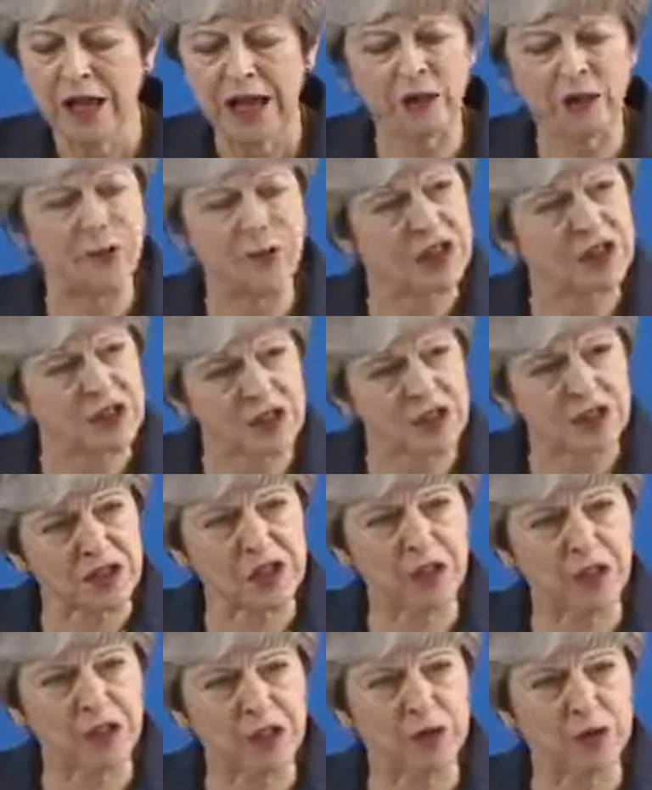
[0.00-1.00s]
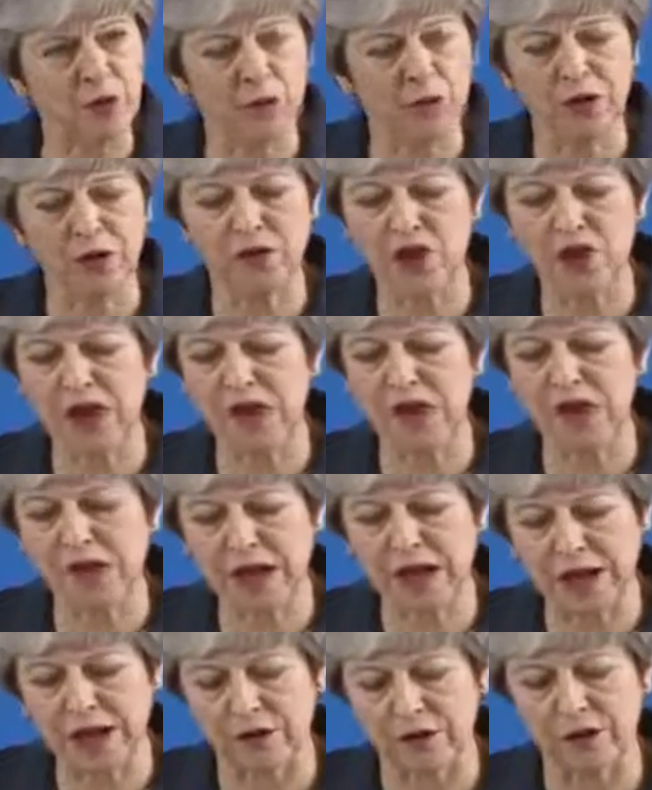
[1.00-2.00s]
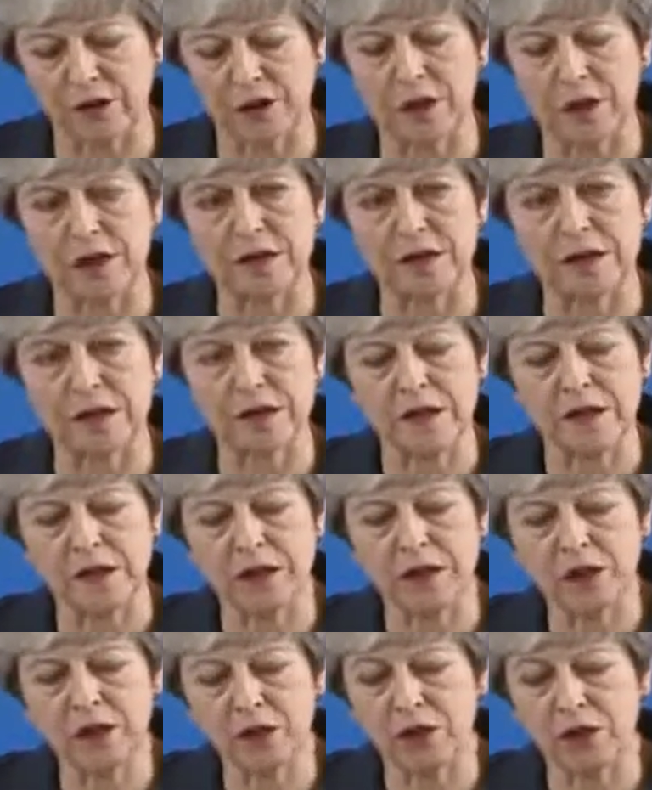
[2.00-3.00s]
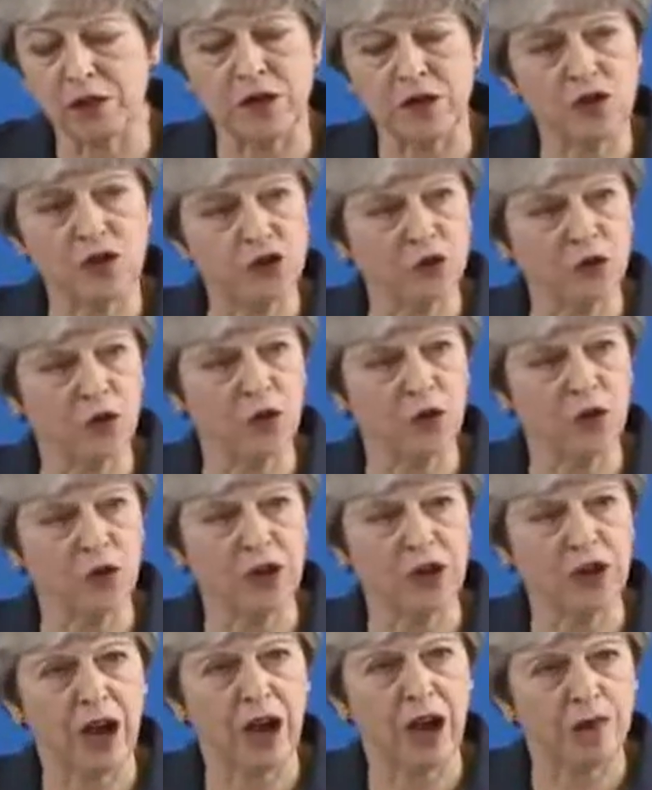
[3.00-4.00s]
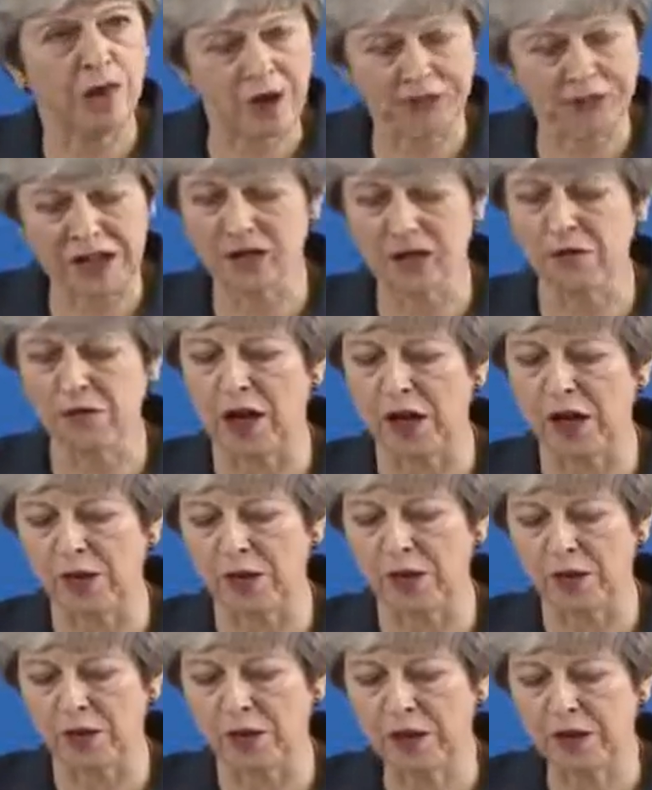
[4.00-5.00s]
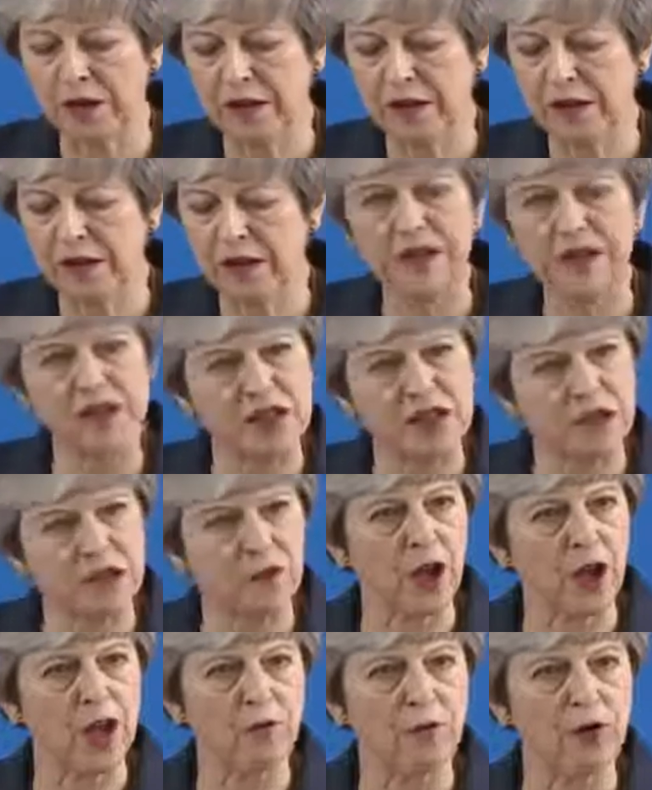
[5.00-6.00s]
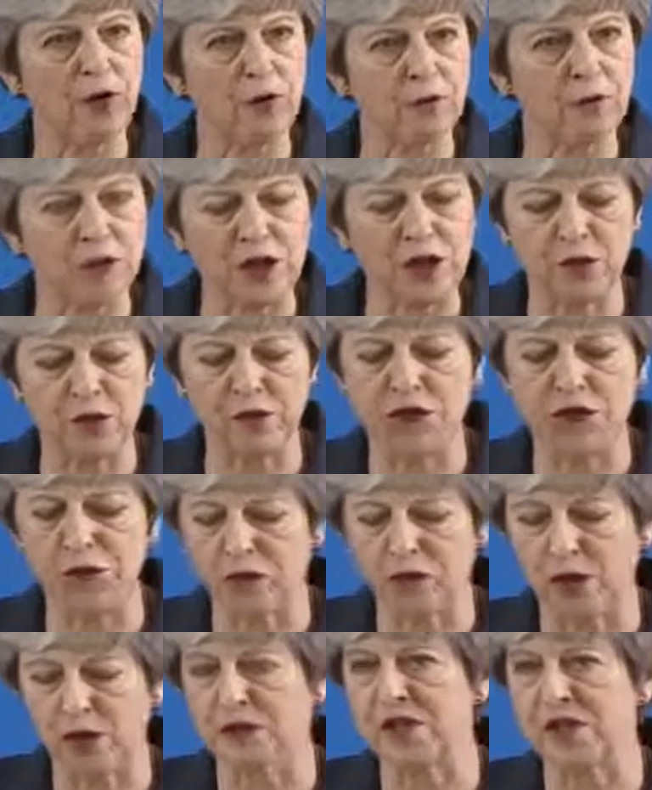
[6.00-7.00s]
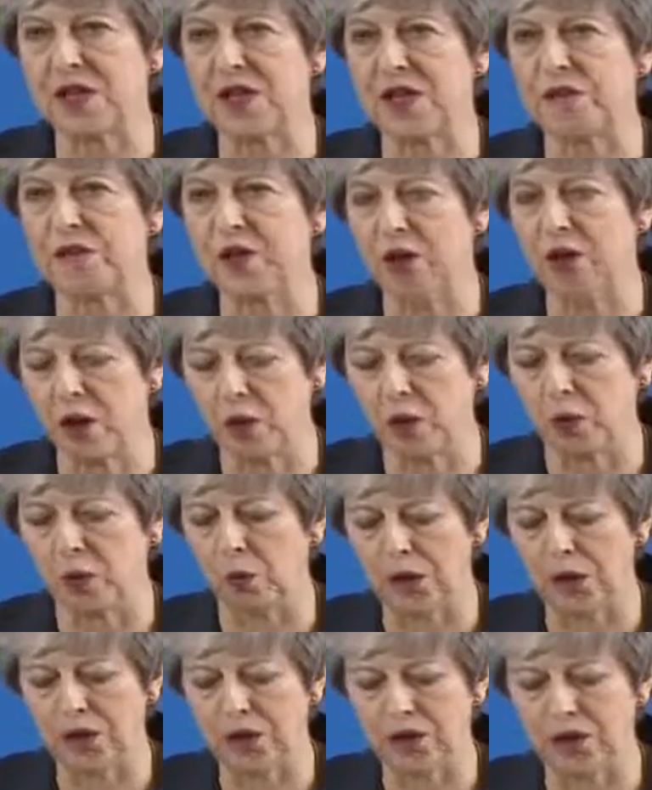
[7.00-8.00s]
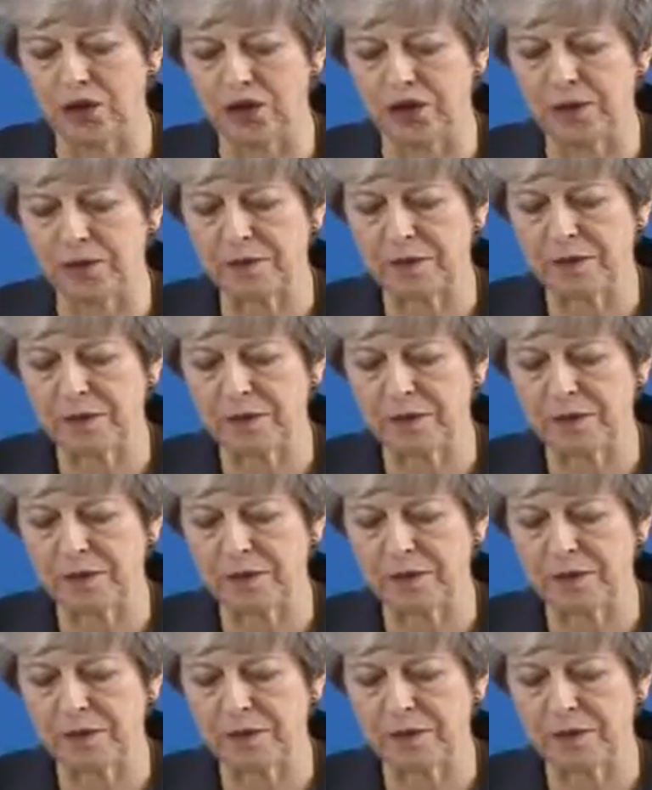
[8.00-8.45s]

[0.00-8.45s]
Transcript: It was a success born of shared sacrifice, which ensured our very survival and the survival of freedom and democracy for the whole world.